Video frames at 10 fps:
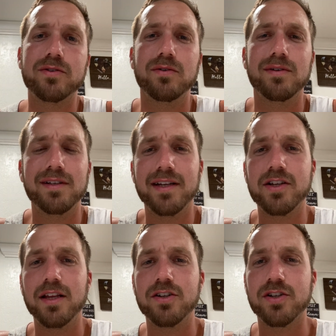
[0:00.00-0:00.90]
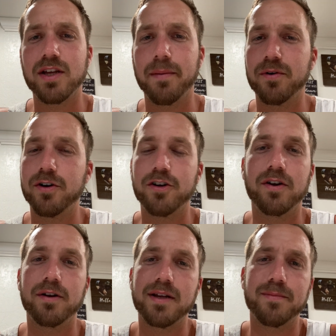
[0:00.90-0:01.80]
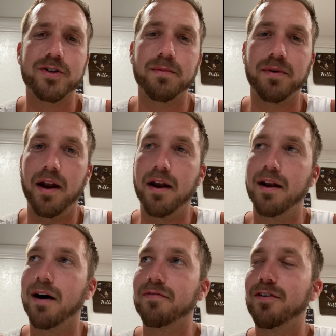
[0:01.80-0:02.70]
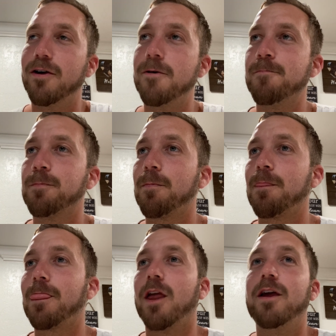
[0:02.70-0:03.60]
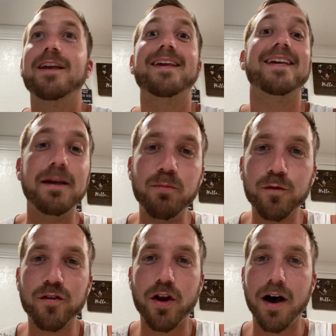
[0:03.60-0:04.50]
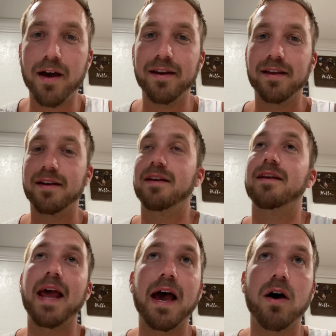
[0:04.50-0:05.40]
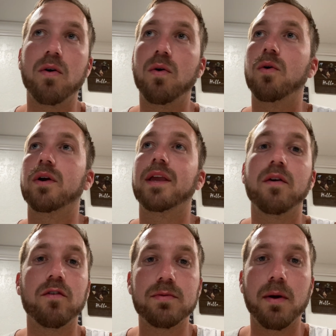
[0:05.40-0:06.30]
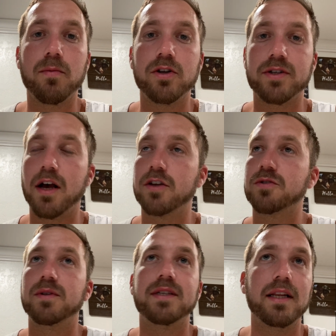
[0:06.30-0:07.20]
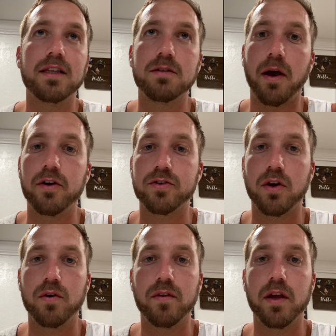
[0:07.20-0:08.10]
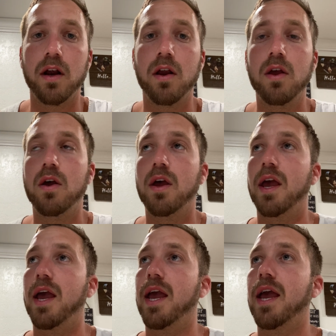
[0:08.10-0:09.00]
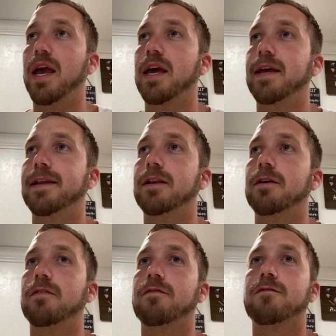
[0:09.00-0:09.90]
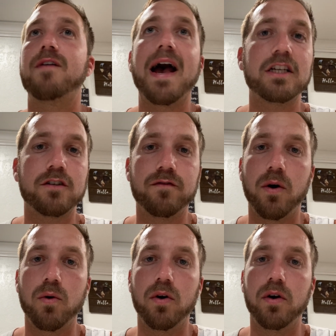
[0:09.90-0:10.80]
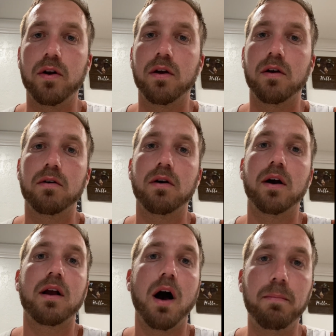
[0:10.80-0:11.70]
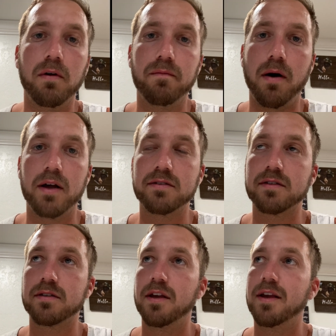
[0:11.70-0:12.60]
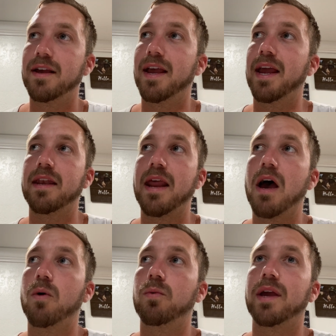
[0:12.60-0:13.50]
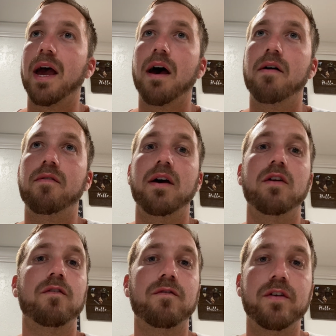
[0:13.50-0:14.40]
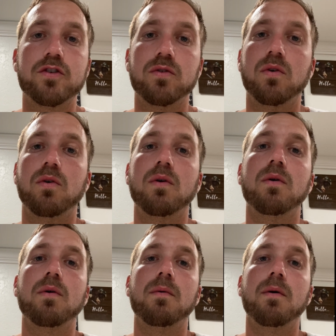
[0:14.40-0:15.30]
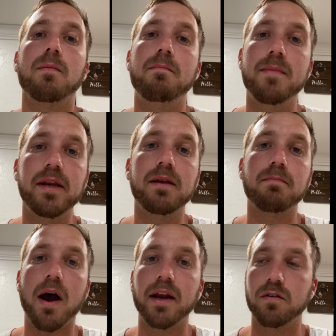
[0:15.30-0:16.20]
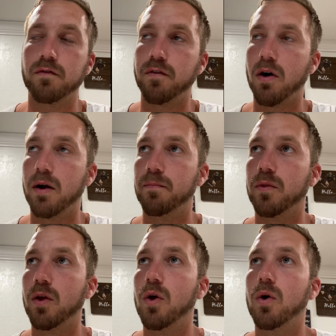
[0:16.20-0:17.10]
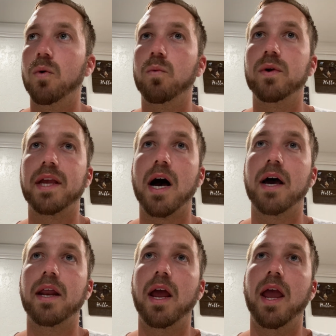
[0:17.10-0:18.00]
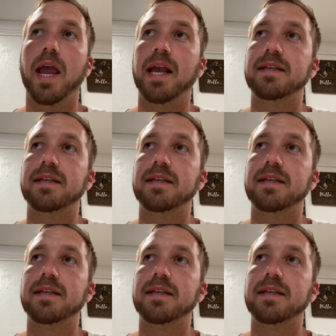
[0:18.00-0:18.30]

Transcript: to. Did change the temperature, but not enough. Keep moving on. Now get over to my brother's house. We take these miners on over there, and fast forward a couple of months, and now we have an official mini mining farm. We got a